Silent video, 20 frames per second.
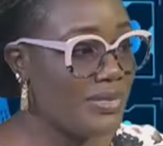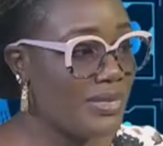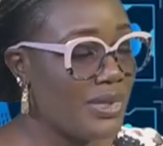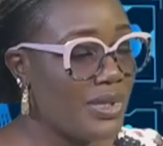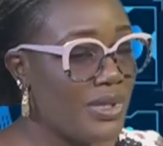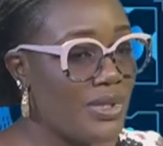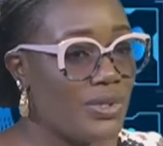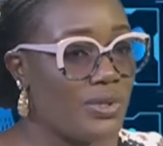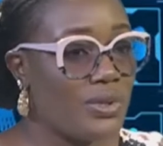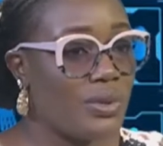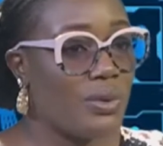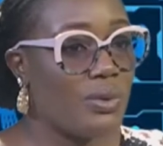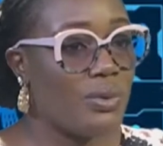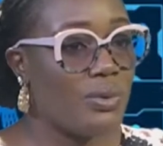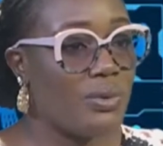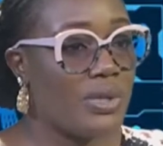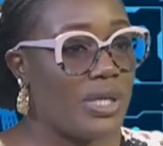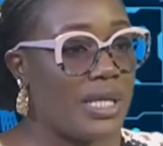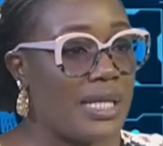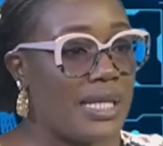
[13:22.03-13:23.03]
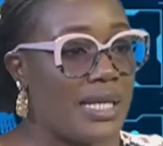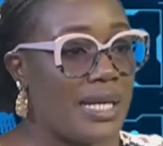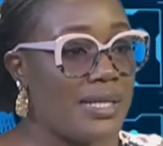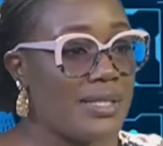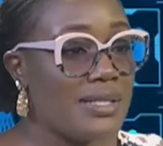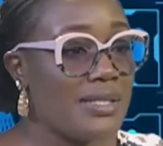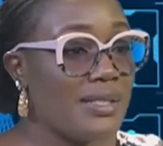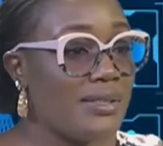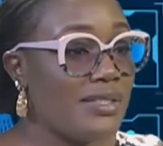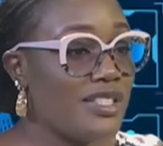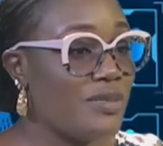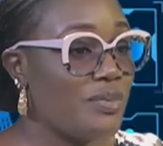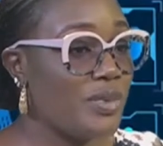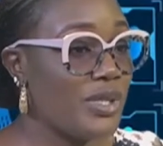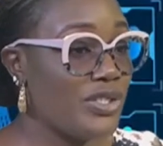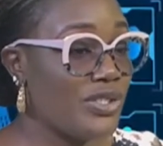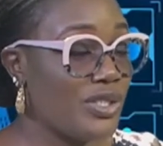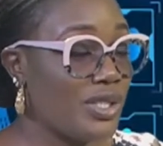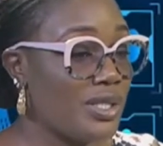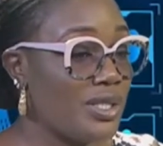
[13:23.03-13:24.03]
Yeah. So in counseling this
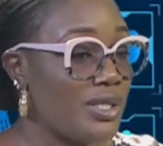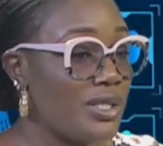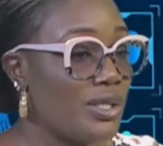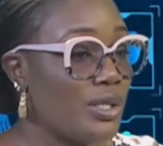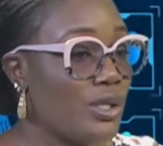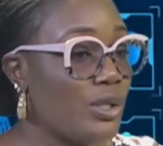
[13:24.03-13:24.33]
patient,